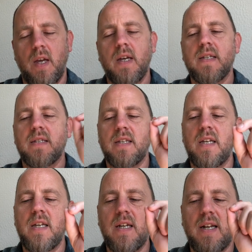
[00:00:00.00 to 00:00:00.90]

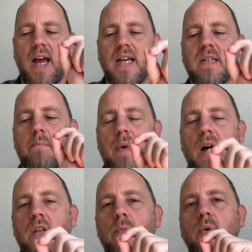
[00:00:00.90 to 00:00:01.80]
Seeing it as a
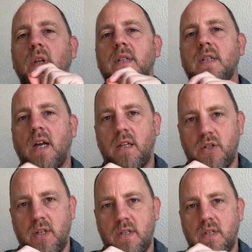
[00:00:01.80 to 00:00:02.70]
malleable
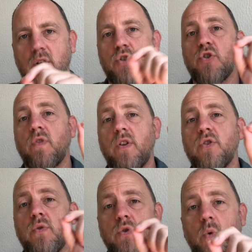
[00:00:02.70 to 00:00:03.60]
intelligence trends
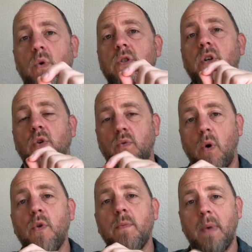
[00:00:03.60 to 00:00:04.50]
you towards a
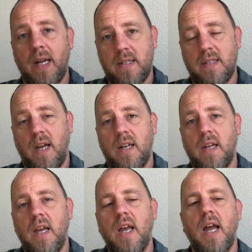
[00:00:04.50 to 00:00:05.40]
growth mindset.
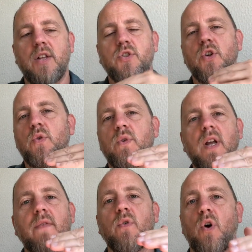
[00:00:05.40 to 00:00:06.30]
And so you
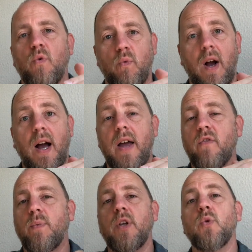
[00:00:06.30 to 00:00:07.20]
never arrive,
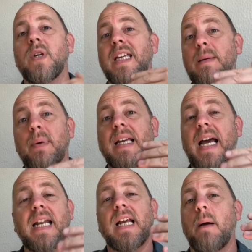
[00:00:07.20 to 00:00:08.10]
but you keep
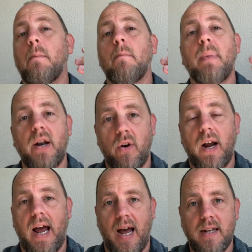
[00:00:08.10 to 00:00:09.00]
getting better
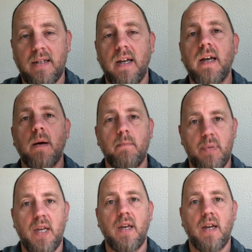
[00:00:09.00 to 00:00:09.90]
at
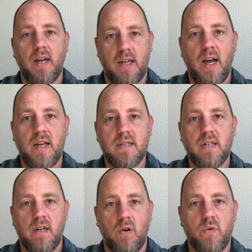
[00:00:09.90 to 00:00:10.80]
being a guest
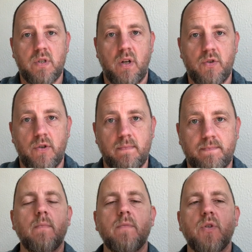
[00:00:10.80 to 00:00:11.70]
in host culture.
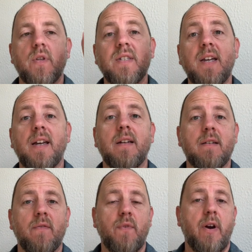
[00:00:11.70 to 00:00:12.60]
So the second
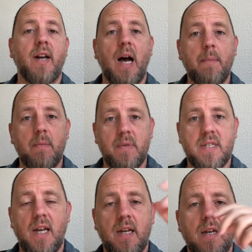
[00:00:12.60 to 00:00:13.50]
very common
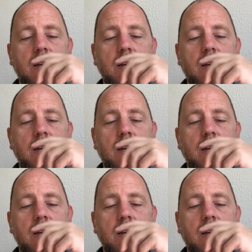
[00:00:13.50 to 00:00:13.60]
mistake